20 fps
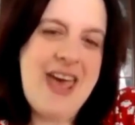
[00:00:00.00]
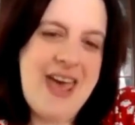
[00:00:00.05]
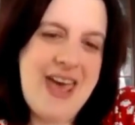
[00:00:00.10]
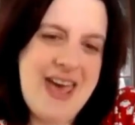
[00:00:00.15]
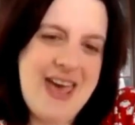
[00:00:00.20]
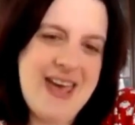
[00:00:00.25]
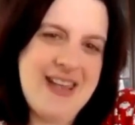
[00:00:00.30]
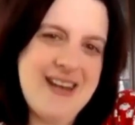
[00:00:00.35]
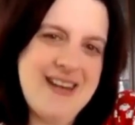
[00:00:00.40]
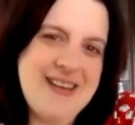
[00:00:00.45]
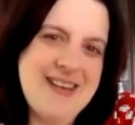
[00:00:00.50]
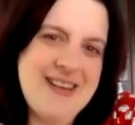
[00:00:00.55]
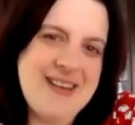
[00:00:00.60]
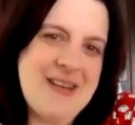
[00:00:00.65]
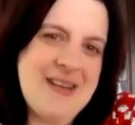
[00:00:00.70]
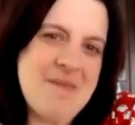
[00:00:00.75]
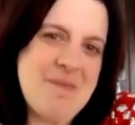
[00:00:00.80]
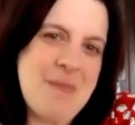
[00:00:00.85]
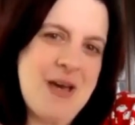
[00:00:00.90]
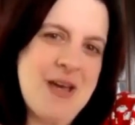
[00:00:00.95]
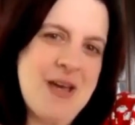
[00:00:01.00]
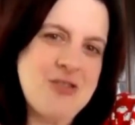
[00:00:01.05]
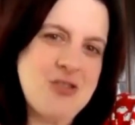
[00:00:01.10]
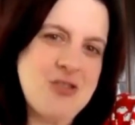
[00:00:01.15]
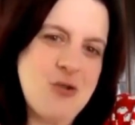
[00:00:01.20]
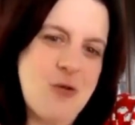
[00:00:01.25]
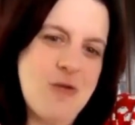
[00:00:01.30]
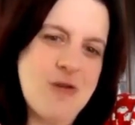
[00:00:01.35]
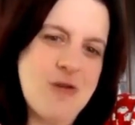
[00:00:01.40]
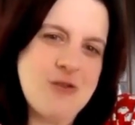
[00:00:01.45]
And my
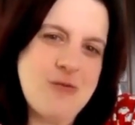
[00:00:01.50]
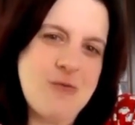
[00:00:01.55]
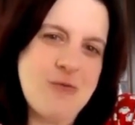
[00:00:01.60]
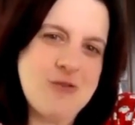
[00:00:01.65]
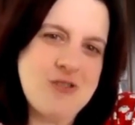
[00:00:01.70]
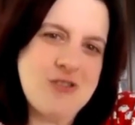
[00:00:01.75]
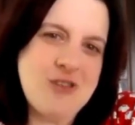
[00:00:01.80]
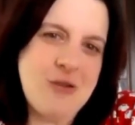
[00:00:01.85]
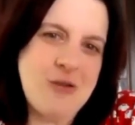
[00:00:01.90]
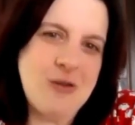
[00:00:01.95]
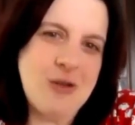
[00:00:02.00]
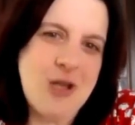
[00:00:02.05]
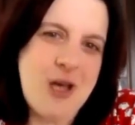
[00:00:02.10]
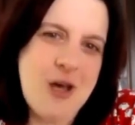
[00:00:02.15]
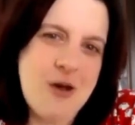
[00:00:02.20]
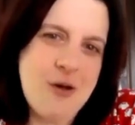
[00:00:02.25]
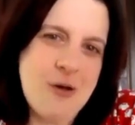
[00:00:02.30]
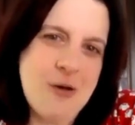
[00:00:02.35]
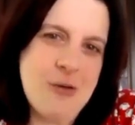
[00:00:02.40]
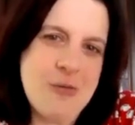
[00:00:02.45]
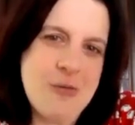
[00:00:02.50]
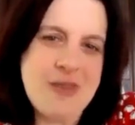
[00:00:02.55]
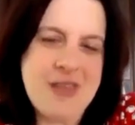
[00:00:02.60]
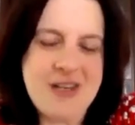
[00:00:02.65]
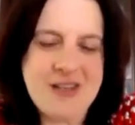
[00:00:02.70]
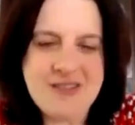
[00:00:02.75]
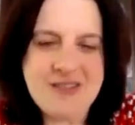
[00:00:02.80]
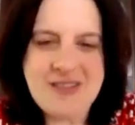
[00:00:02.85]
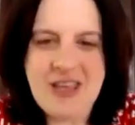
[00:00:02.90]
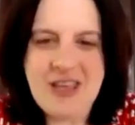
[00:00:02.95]
scores were so low
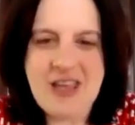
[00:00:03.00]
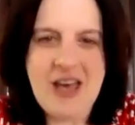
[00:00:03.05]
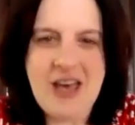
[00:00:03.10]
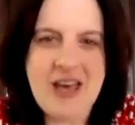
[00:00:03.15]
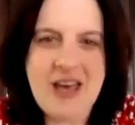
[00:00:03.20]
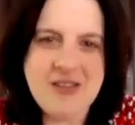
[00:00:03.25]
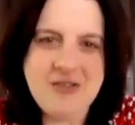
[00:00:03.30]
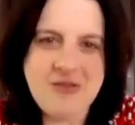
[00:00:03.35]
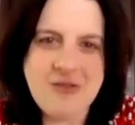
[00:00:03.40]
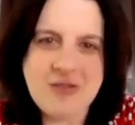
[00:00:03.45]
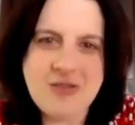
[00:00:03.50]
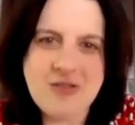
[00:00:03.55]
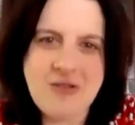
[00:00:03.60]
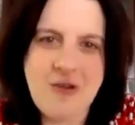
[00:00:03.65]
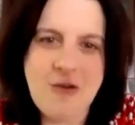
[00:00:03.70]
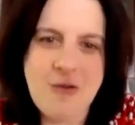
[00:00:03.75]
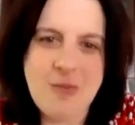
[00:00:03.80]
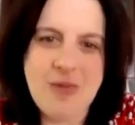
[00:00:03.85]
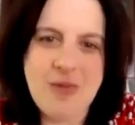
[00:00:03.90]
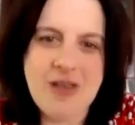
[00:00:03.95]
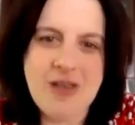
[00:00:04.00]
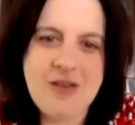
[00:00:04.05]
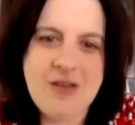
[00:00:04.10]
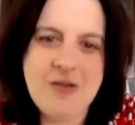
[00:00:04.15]
that a psychiatrist told me,